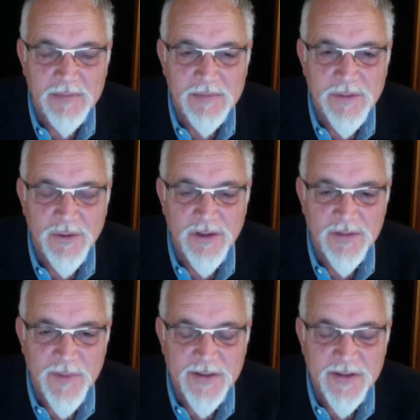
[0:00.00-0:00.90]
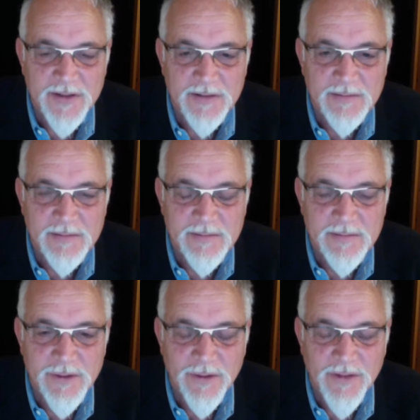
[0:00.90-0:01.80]
Christmas
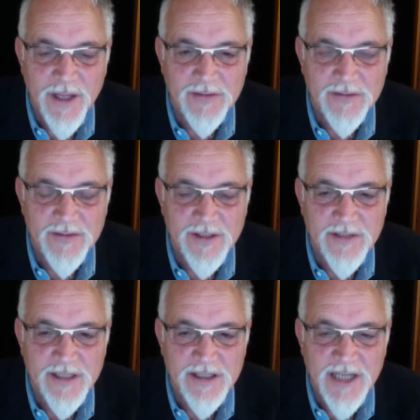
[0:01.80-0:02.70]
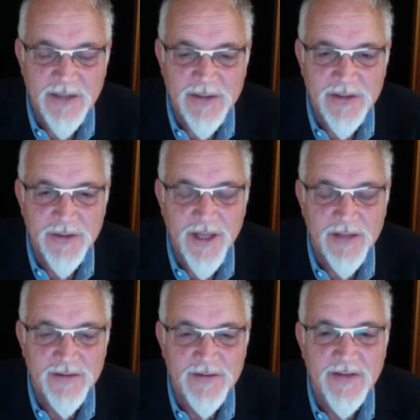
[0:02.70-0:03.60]
2016, January
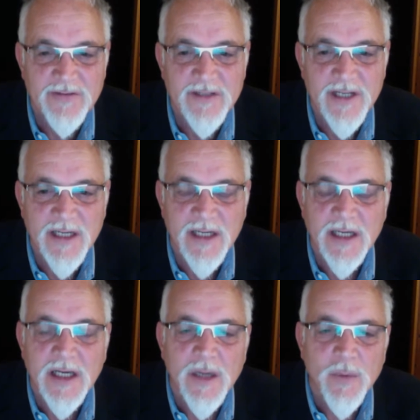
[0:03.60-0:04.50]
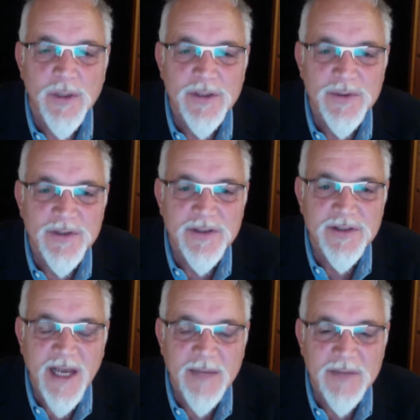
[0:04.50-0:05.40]
2017, which was the
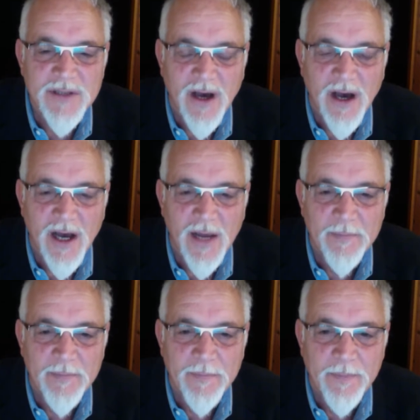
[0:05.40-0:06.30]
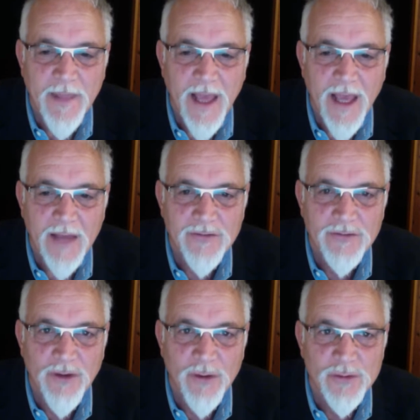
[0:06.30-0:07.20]
same time as
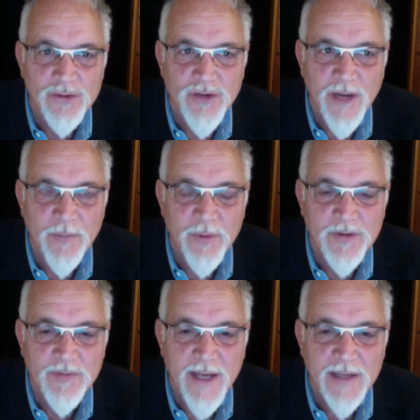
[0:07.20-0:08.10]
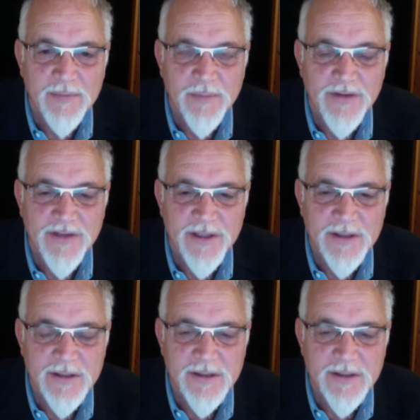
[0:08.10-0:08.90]
Donald Trump was made president,